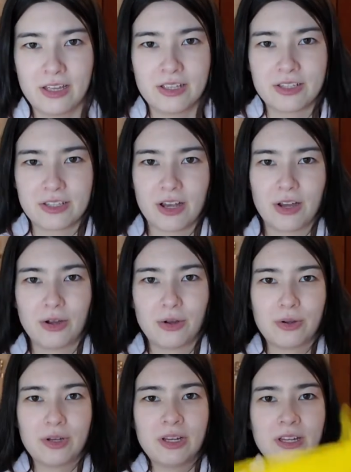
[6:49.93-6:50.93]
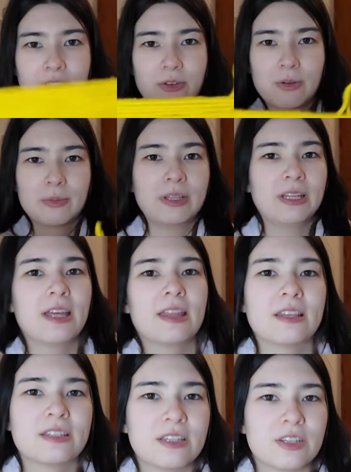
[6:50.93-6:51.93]
So normally
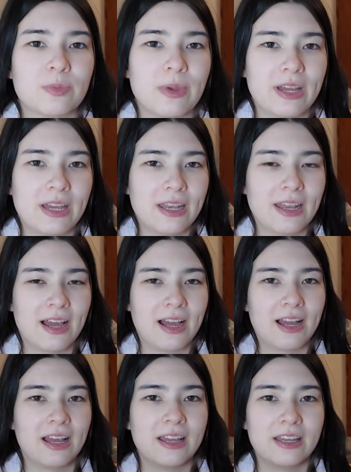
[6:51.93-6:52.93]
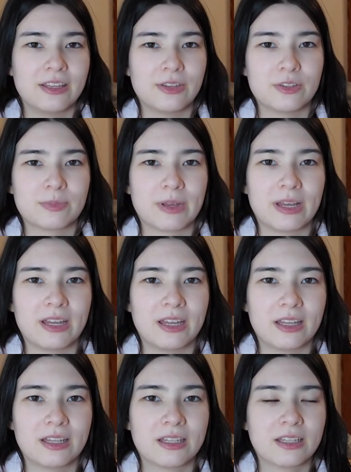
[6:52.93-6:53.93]
this is when I use
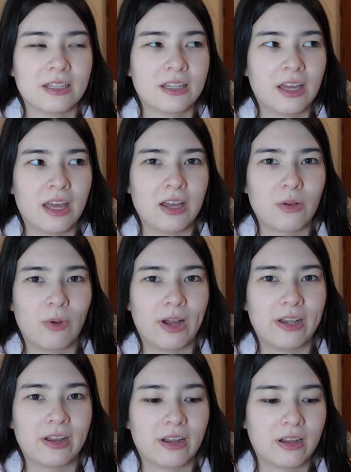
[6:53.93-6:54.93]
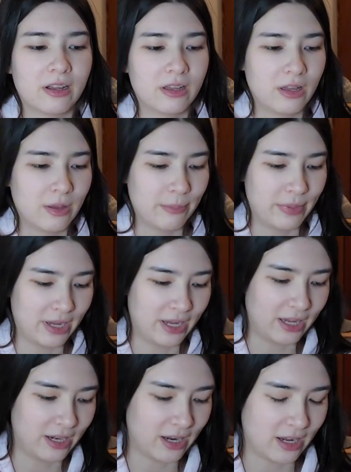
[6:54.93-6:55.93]
my hank winder,
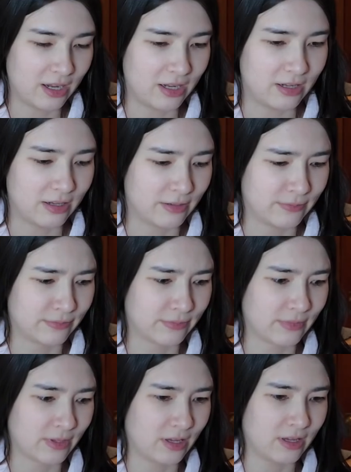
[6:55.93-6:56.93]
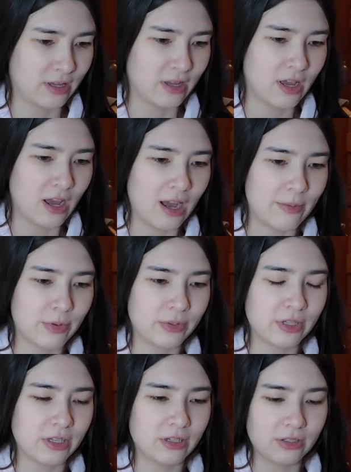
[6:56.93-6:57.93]
but I'm only
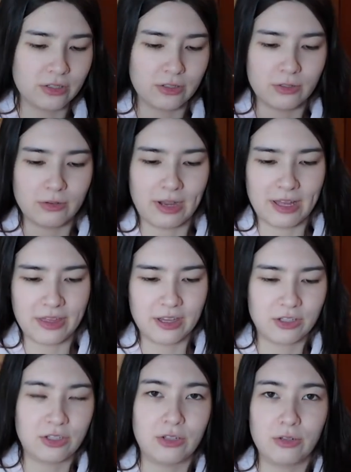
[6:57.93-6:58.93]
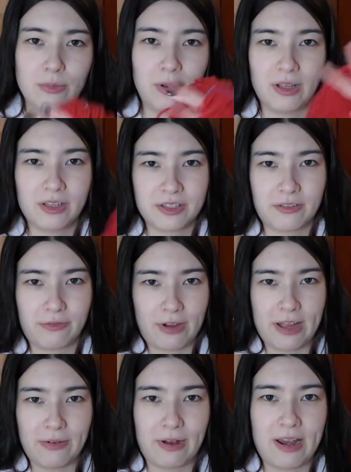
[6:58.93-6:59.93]
gonna do, I think, 2 balls of
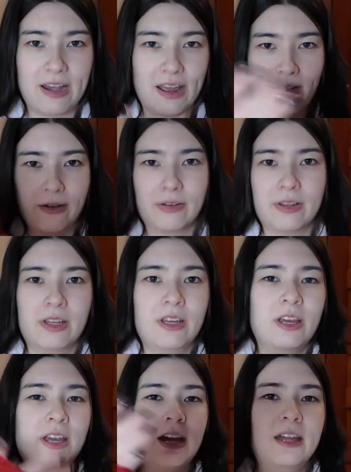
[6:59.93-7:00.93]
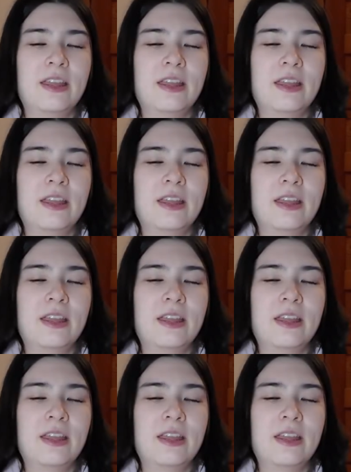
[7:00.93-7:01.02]
red right now. And